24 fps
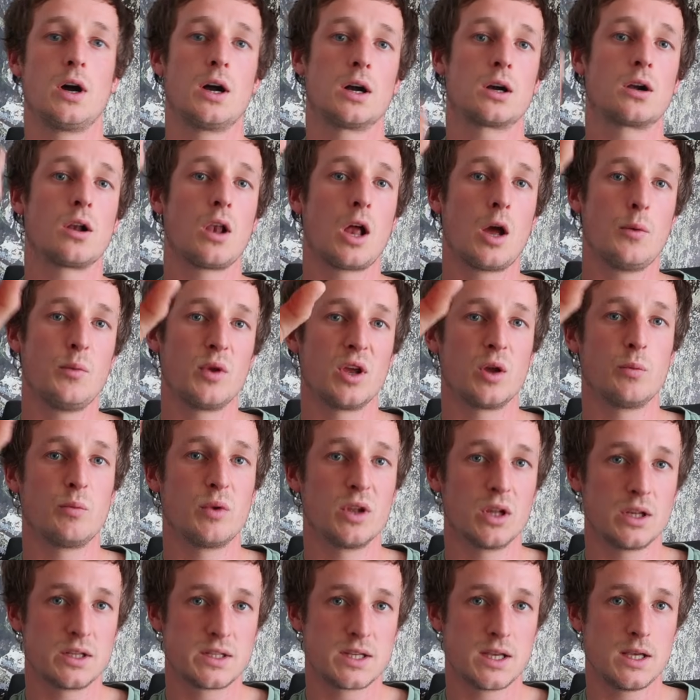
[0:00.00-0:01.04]
our climbing
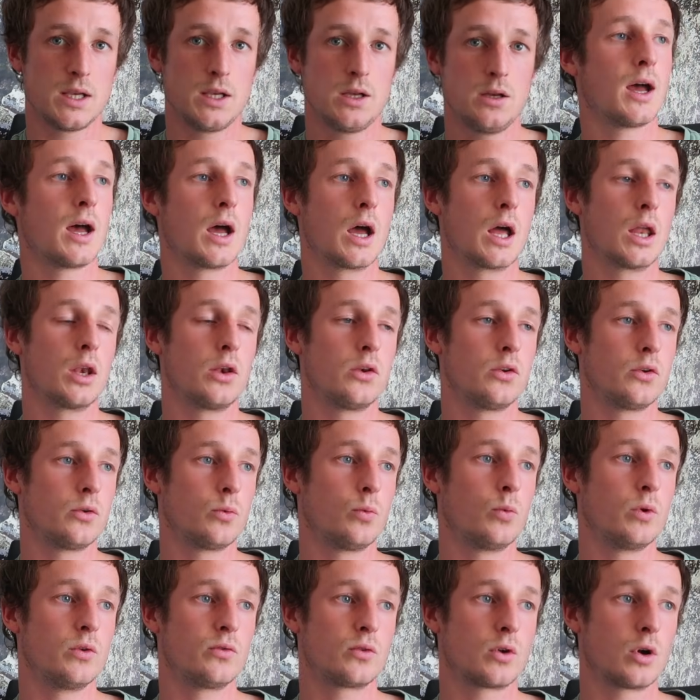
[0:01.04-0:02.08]
ability and
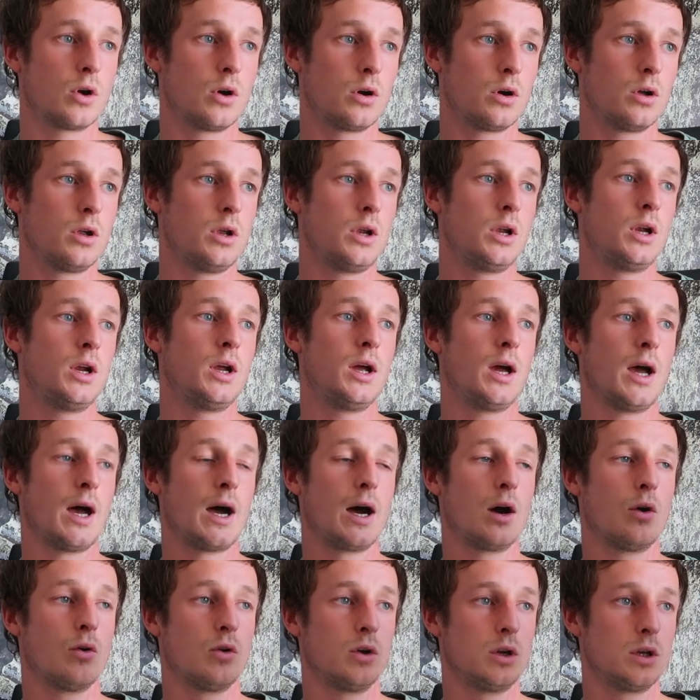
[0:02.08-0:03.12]
we've got
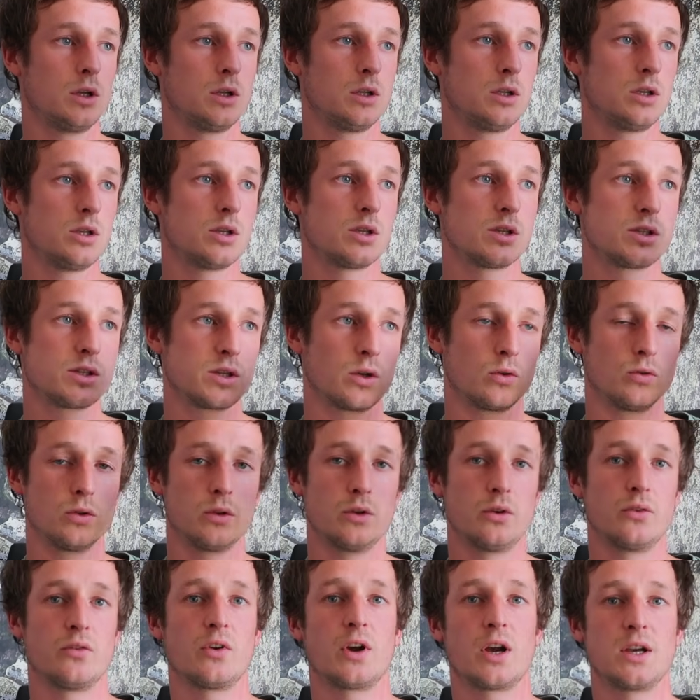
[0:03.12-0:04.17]
our solar
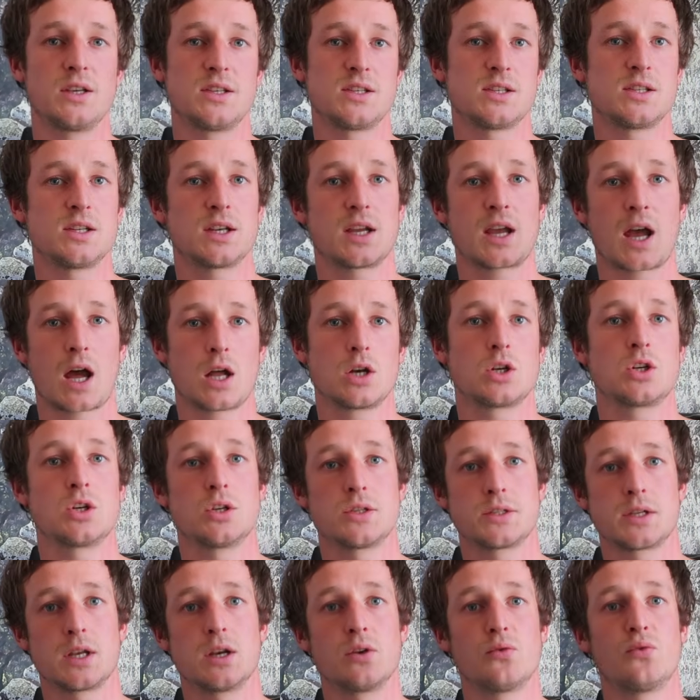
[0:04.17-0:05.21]
device to catch
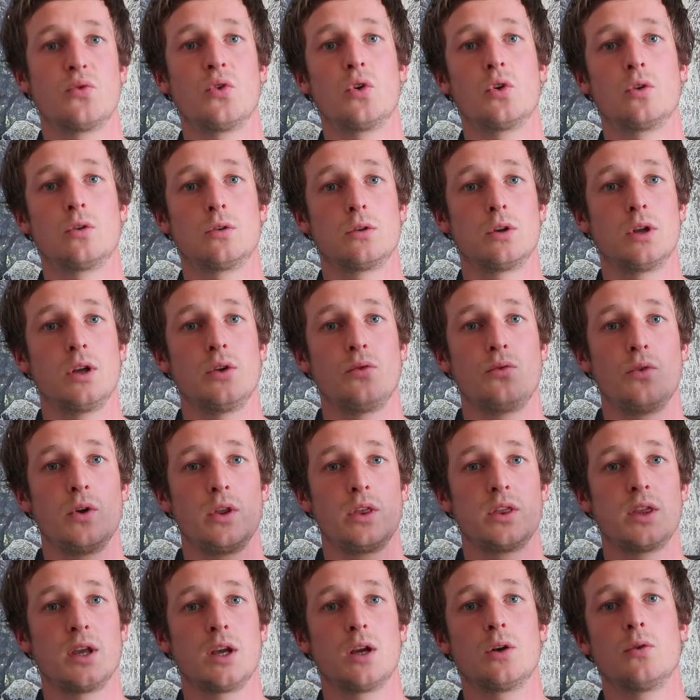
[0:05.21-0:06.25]
us in a fall if we
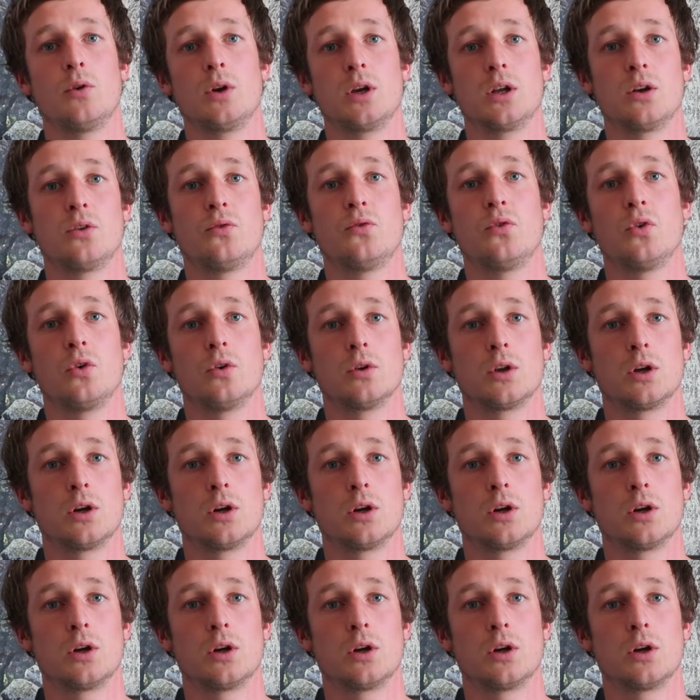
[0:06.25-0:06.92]
think we're going to fall